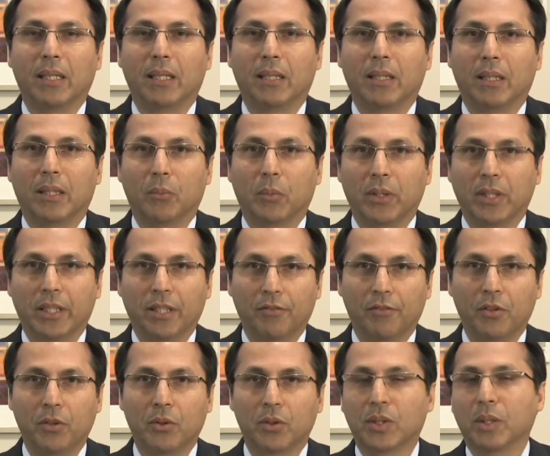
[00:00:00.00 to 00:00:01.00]
I want to
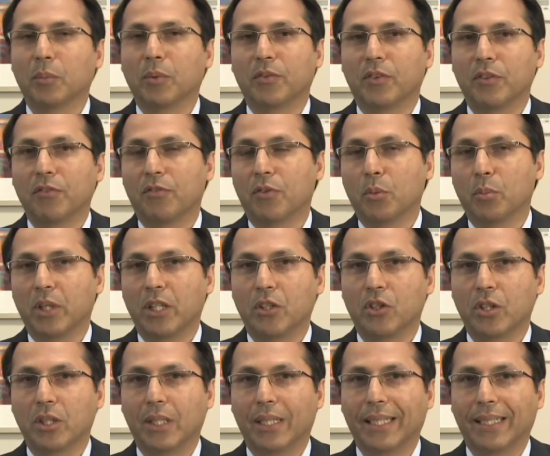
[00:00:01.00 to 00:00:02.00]
give you some of the
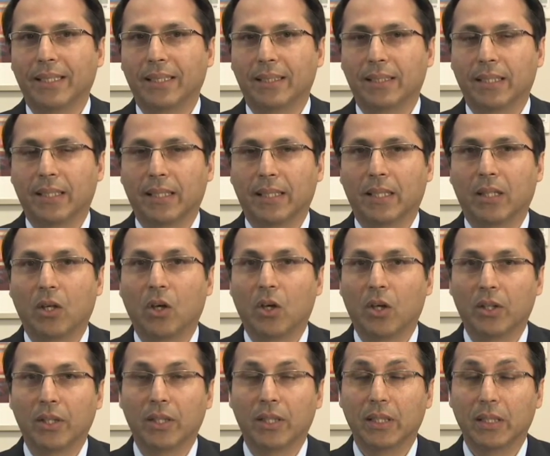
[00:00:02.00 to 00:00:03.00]
information that
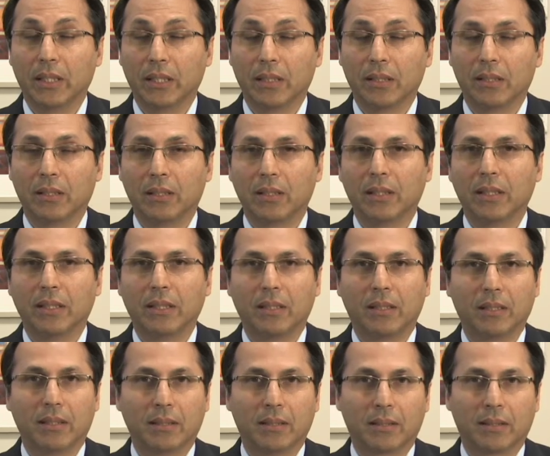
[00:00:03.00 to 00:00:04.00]
are
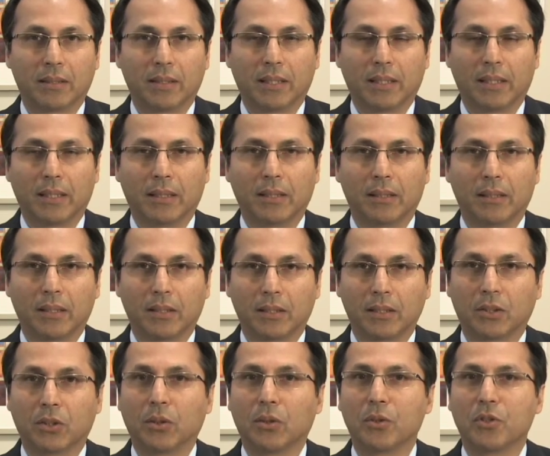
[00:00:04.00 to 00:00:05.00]
in this
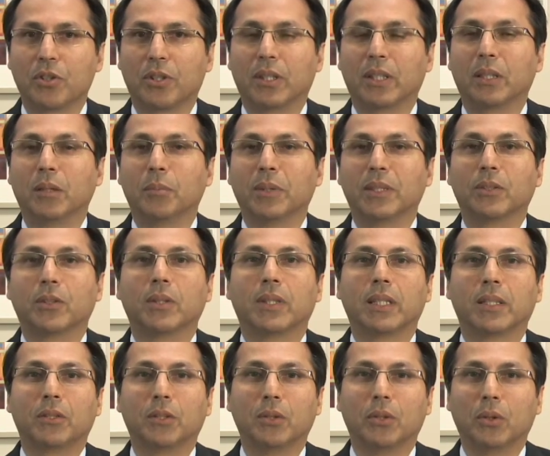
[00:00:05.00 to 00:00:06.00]
non-disclosure agreement so
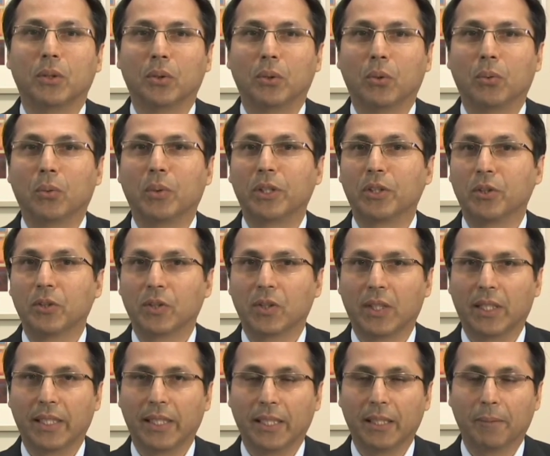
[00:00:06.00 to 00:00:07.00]
that you know what you're
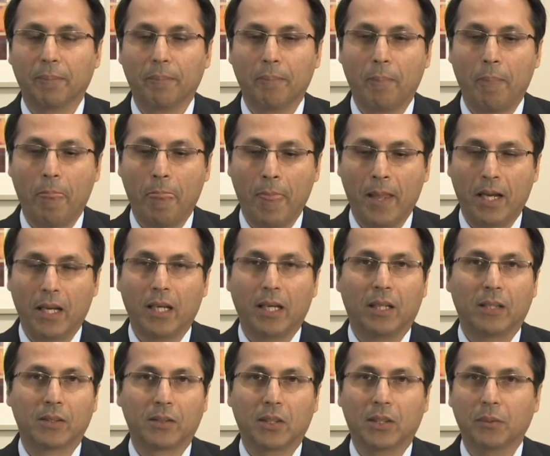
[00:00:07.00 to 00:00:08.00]
signing.
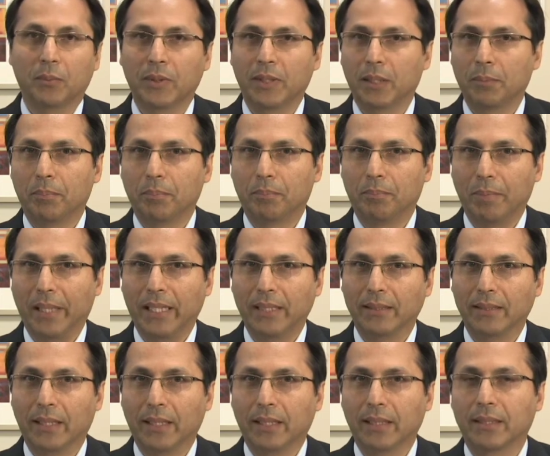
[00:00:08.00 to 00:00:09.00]
I'll start with the
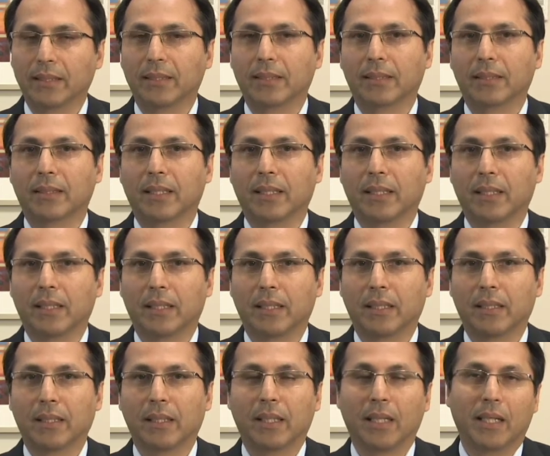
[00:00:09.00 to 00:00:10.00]
basics
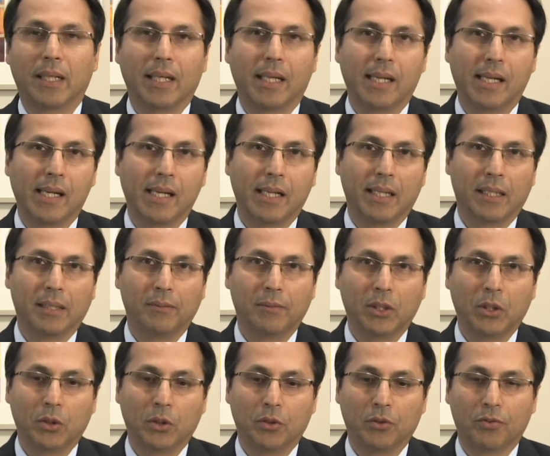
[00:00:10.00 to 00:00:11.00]
and we
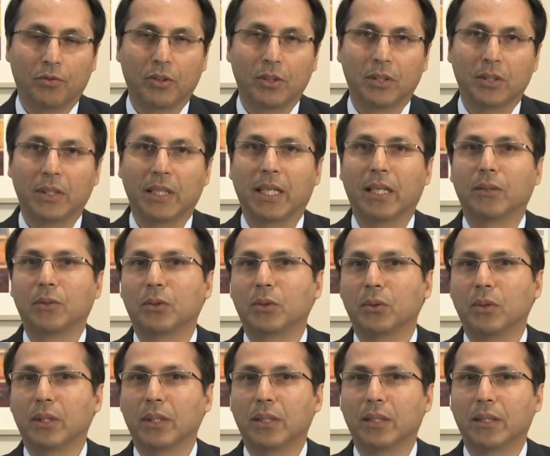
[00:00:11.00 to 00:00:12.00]
go further down
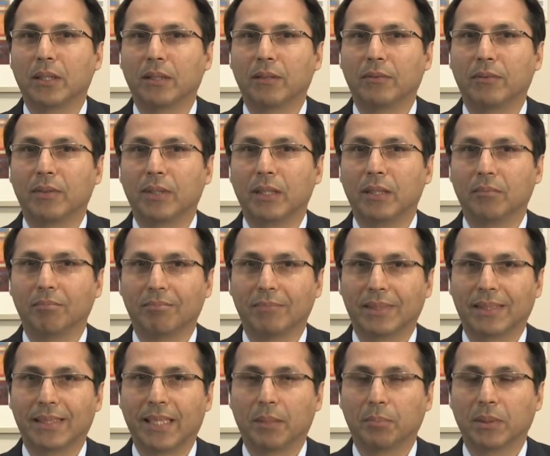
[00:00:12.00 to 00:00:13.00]
to the every
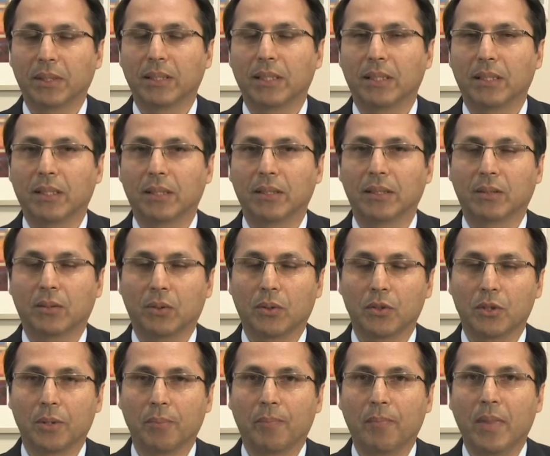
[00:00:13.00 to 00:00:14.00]
steps in the non-disclosure.